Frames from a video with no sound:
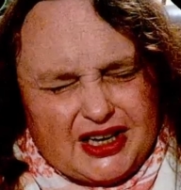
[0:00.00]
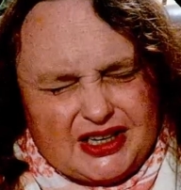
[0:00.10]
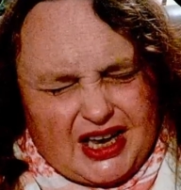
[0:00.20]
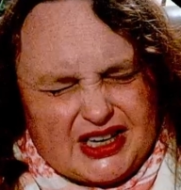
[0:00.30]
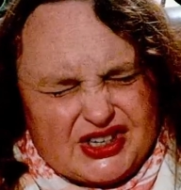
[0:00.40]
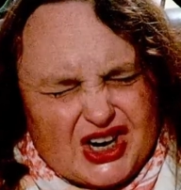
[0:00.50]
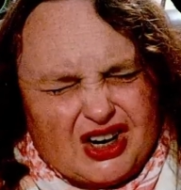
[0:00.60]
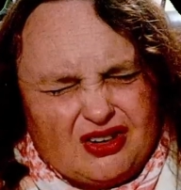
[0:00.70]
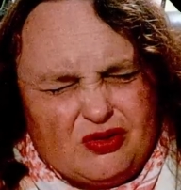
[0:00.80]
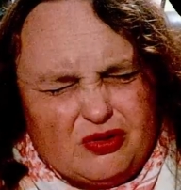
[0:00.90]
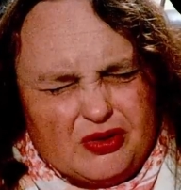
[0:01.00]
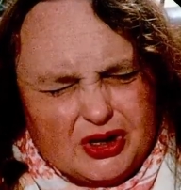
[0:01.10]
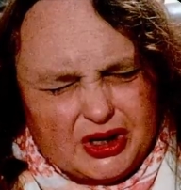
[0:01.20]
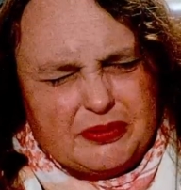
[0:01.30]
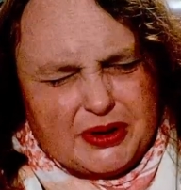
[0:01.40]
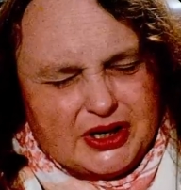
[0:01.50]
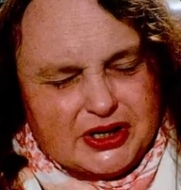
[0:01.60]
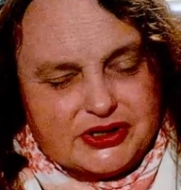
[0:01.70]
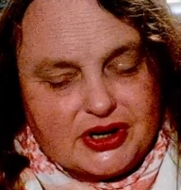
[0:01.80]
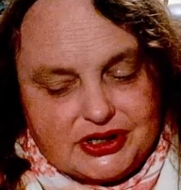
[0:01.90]
has not really been
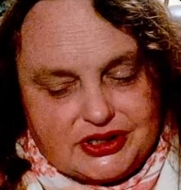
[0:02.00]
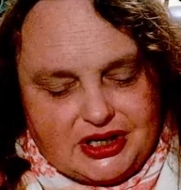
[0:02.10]
exhausted.